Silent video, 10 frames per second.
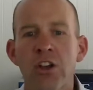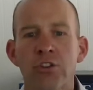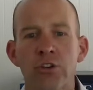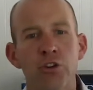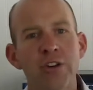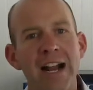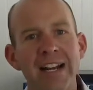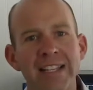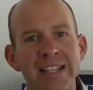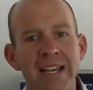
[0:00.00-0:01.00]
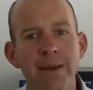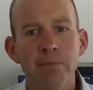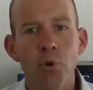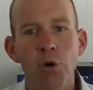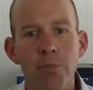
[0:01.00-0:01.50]
to learn how to get
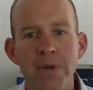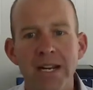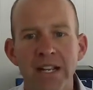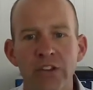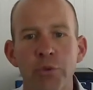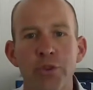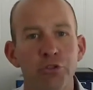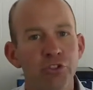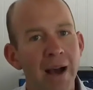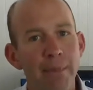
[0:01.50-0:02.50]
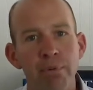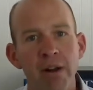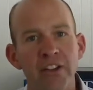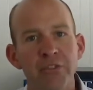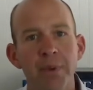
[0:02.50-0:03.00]
more meetings with your top
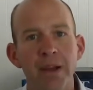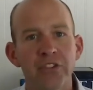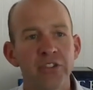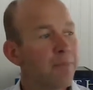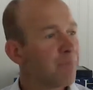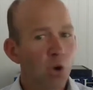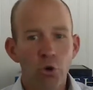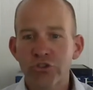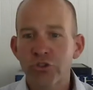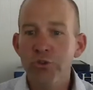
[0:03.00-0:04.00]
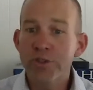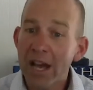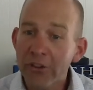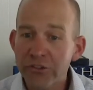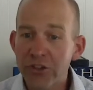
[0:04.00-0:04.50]
prospects, or
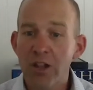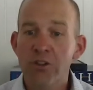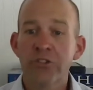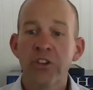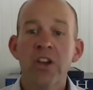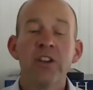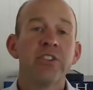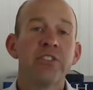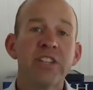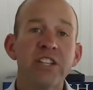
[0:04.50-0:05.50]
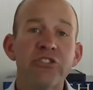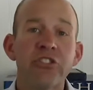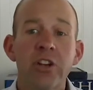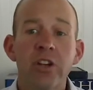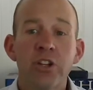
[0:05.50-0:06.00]
$2,000 to teach
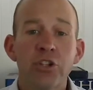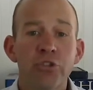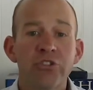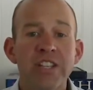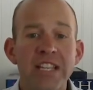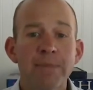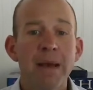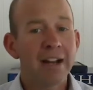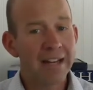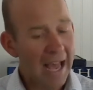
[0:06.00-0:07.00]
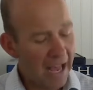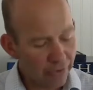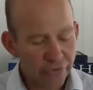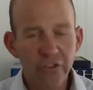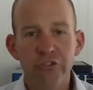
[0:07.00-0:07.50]
your team how to
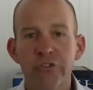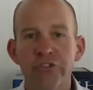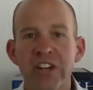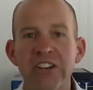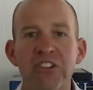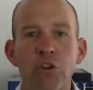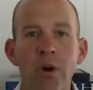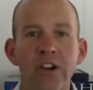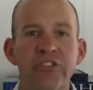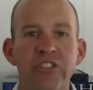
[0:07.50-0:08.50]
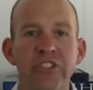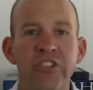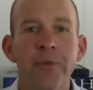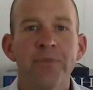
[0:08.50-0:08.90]
ask strategic questions